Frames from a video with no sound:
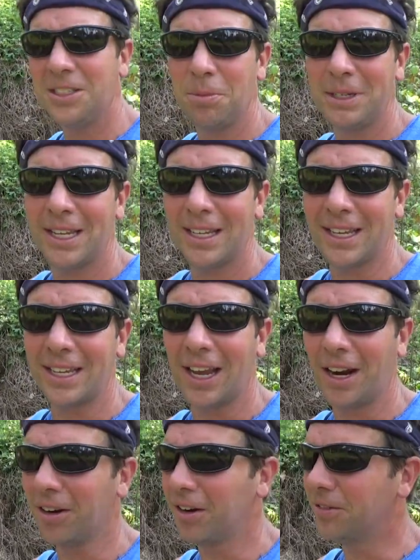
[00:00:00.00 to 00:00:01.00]
to be taken
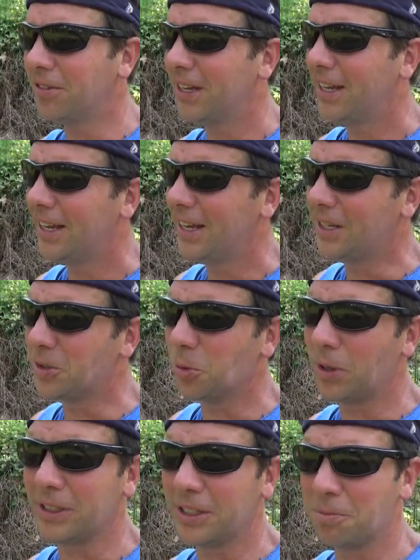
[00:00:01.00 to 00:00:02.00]
care of as
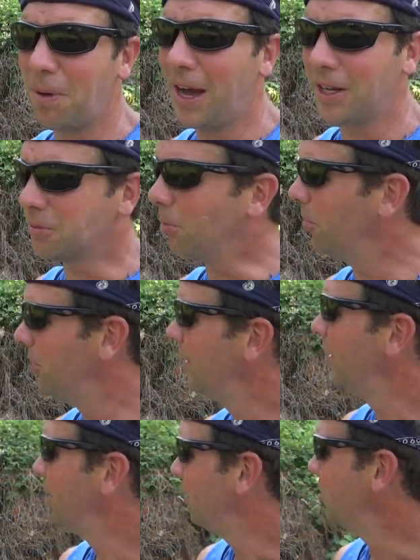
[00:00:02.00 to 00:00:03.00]
quickly as possible
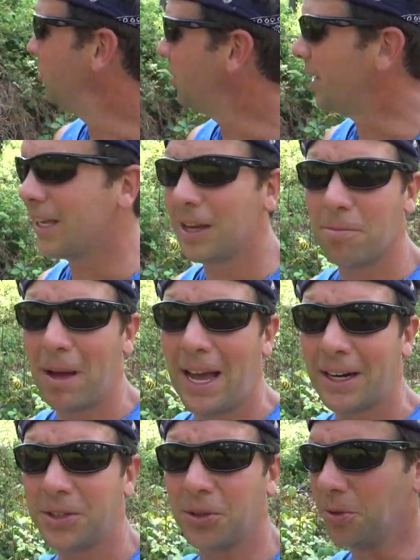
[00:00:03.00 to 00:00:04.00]
so you can get
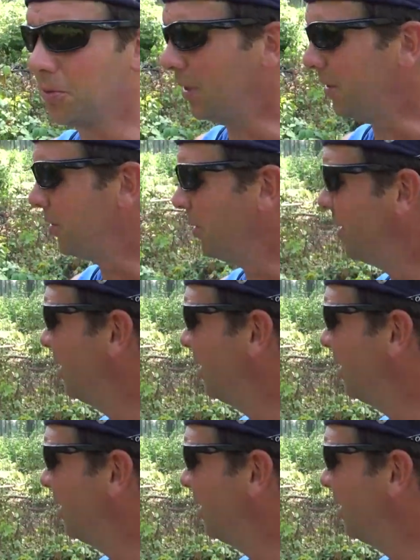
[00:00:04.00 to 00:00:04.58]
back to a good